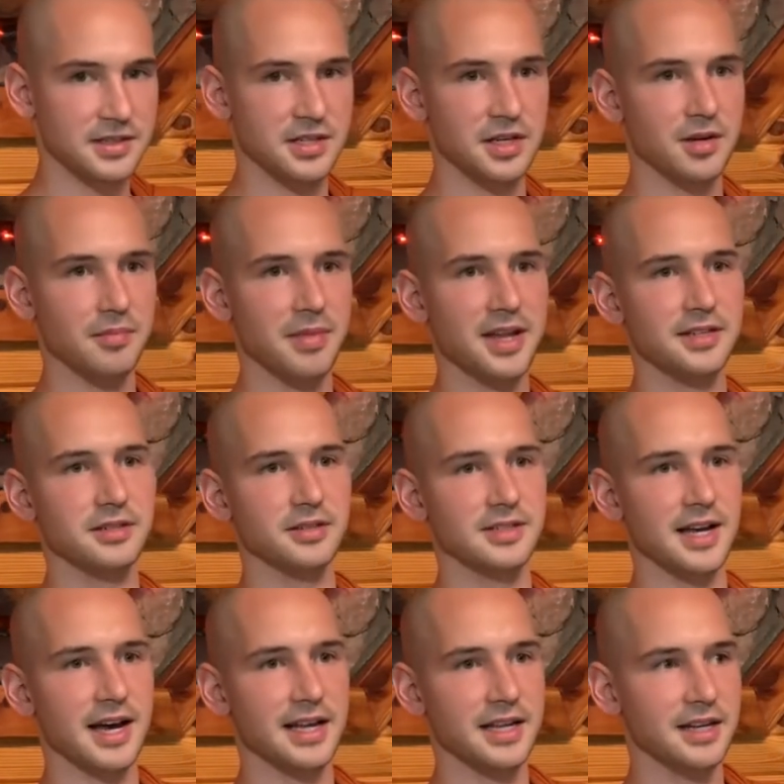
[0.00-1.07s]
to your mental
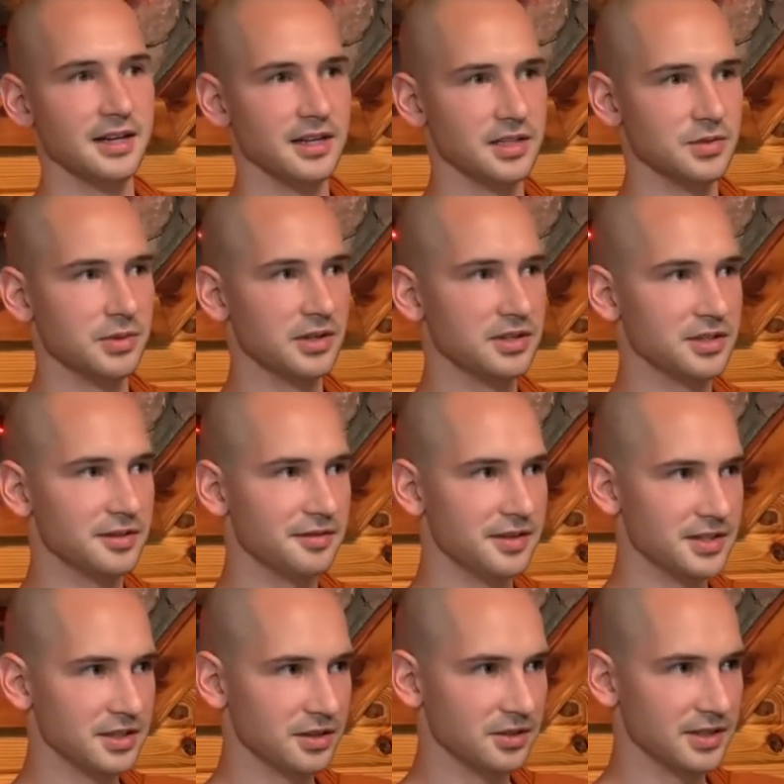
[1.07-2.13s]
diet as well as your
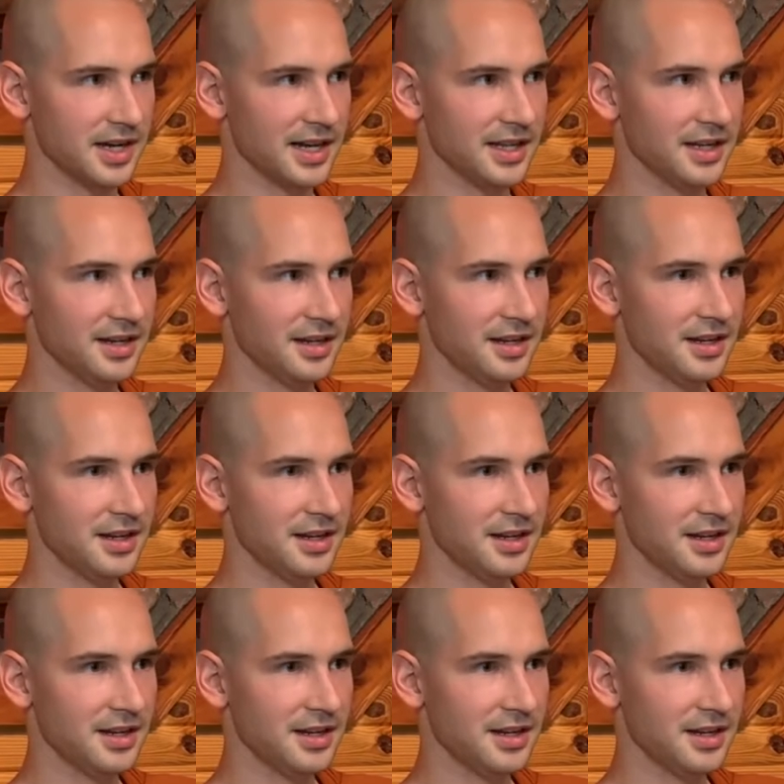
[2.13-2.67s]
physical diet.